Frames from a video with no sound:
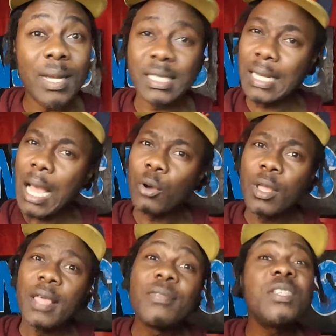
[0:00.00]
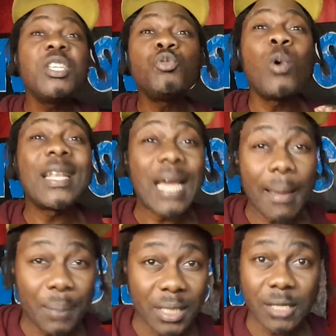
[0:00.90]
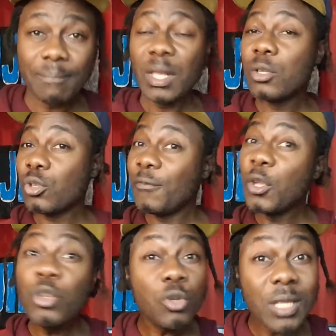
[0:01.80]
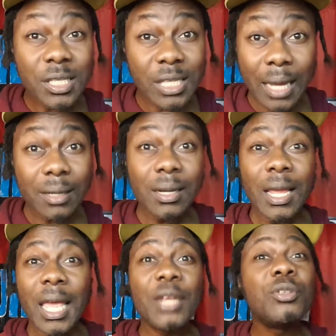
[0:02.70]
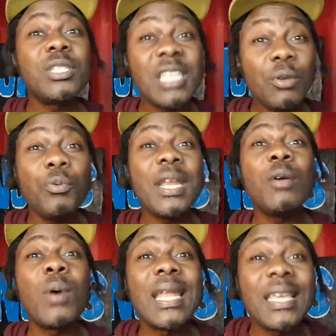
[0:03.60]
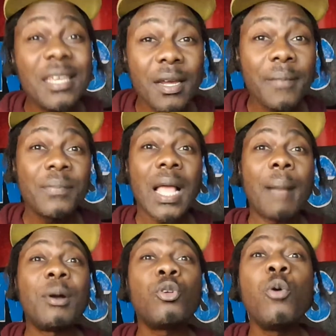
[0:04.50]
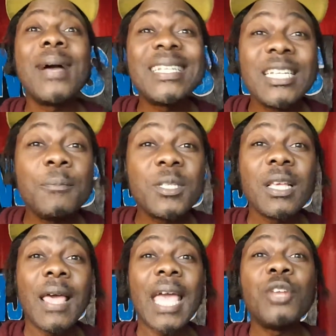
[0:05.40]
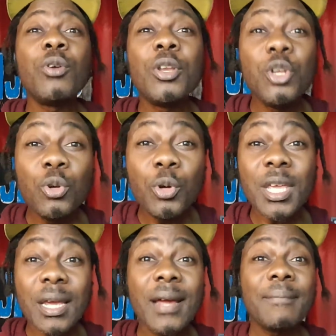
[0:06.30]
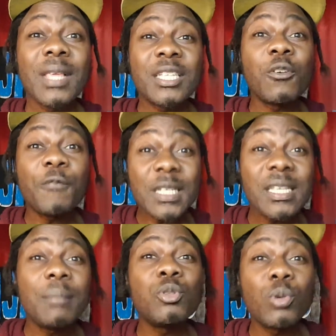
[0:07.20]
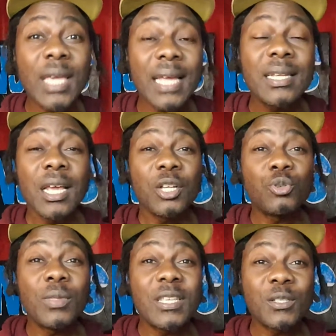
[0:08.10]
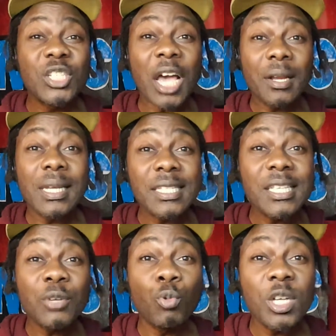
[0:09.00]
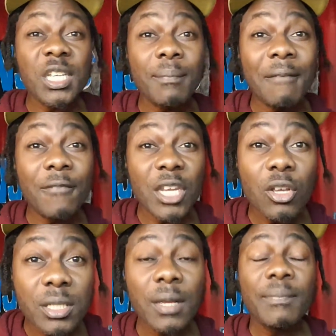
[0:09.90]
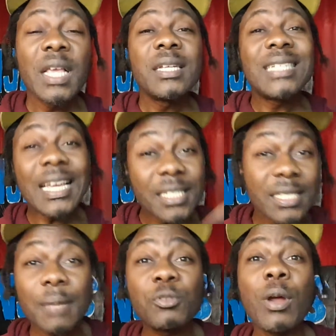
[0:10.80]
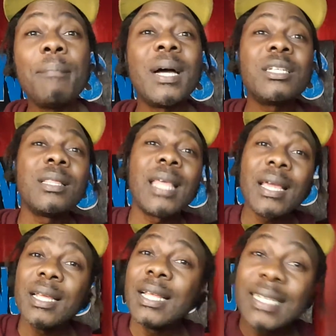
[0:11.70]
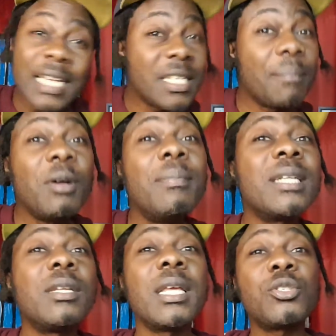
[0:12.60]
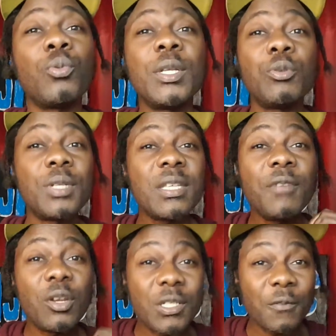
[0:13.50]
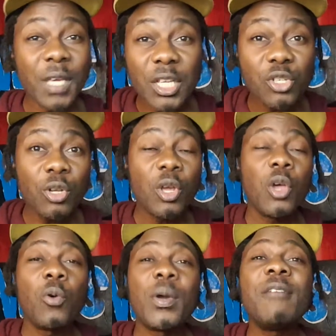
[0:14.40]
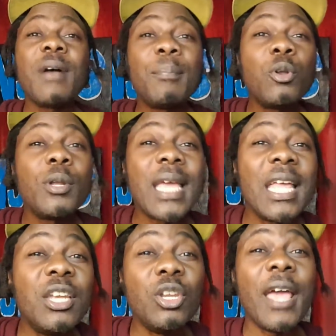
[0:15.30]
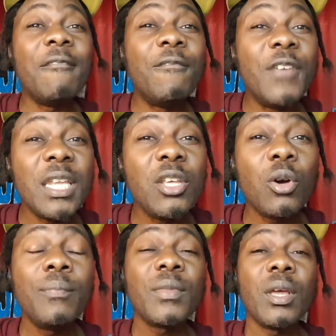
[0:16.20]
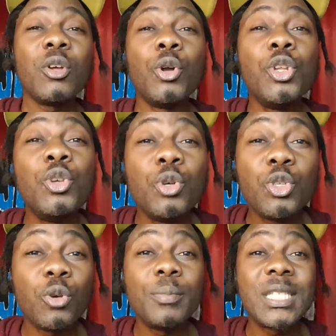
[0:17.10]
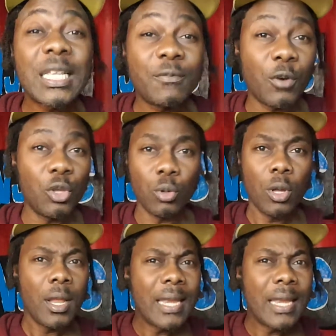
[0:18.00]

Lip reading: Now, this is what happens. So if you're new to this channel and you still really want to hear about all my tips, and you're new here, it's your first time to get to this channel and start watching my videos, touch the subscribe button there, touch the bell button next to it to receive a notification whenever I upload a video on YouTube just for you.